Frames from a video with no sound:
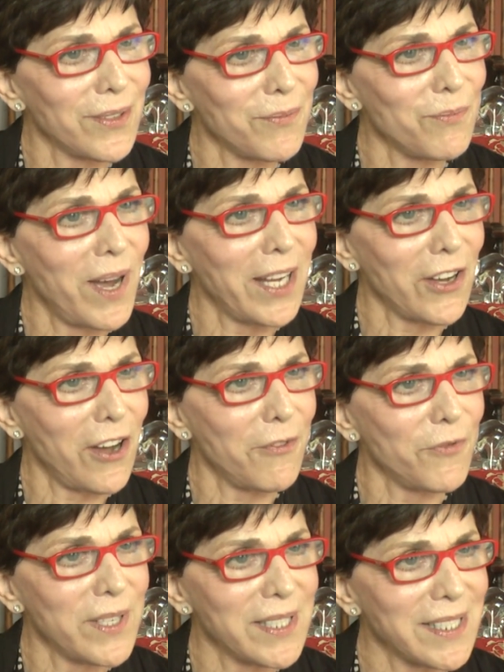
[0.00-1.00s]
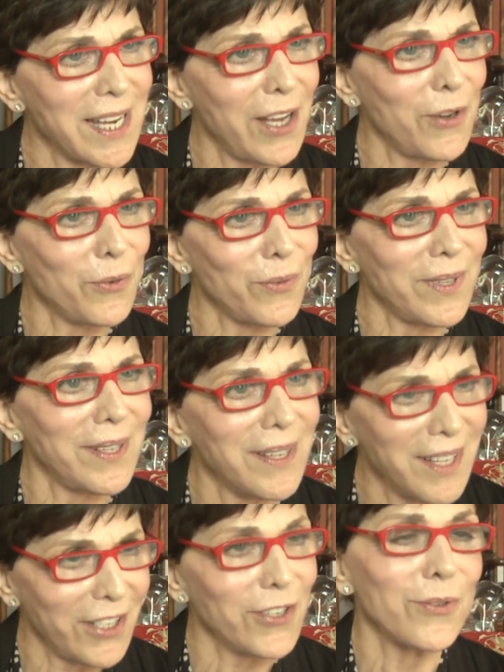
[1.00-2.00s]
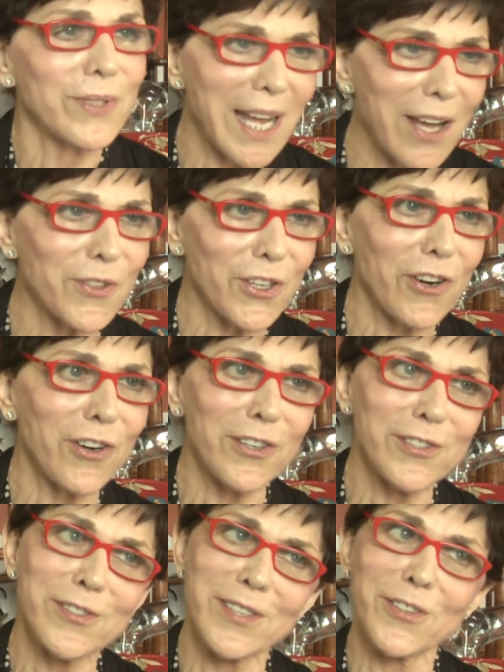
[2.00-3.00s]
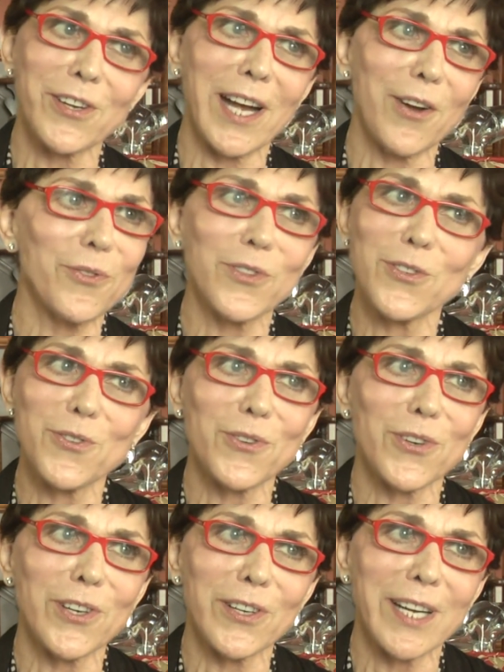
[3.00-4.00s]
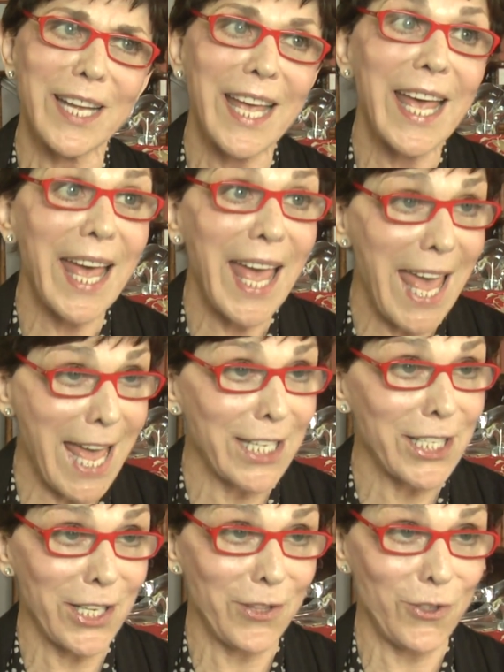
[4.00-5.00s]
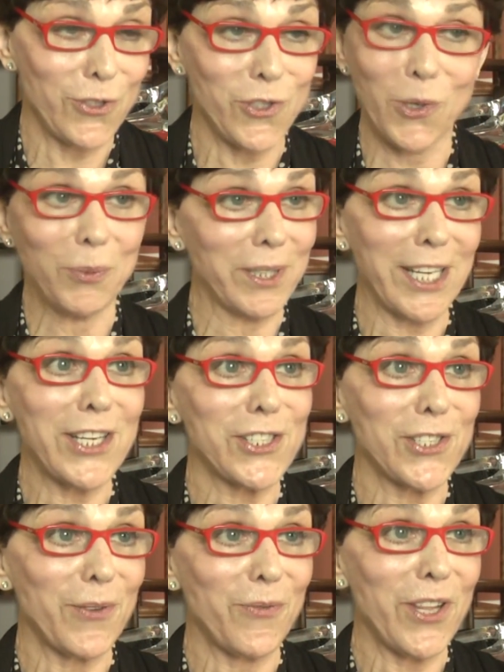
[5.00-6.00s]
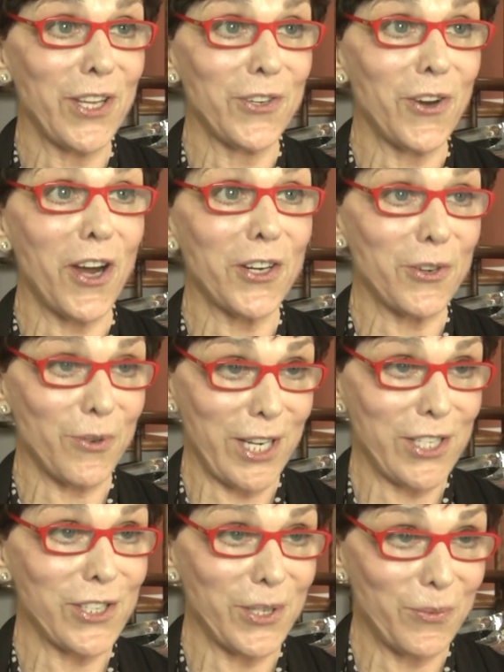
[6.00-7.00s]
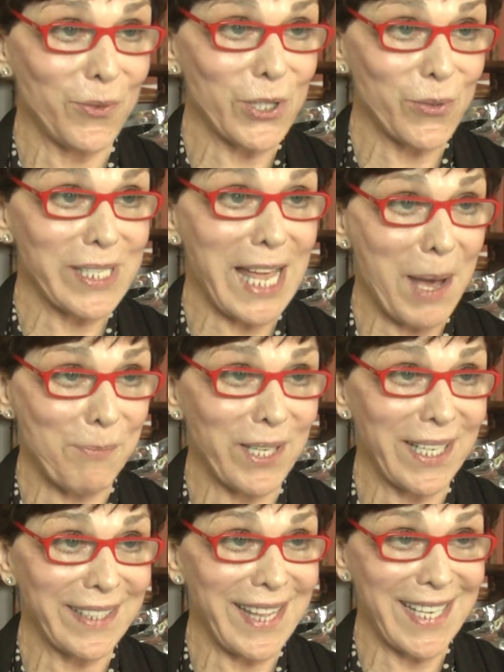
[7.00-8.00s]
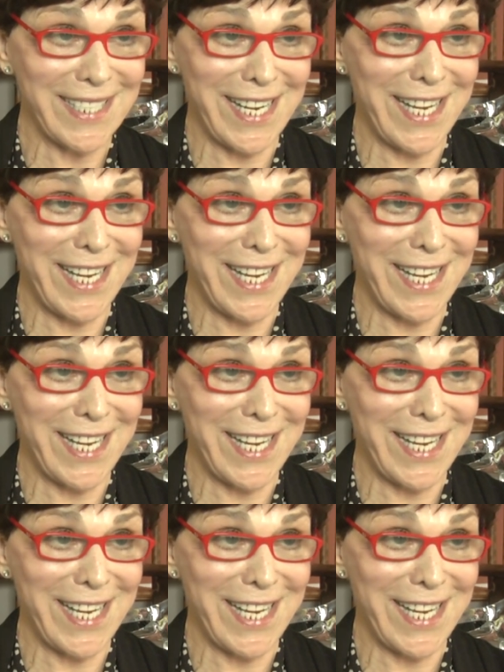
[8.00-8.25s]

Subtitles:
my office, down the corridor, out the door, and in the jubilation of the inauguration, which was happening at that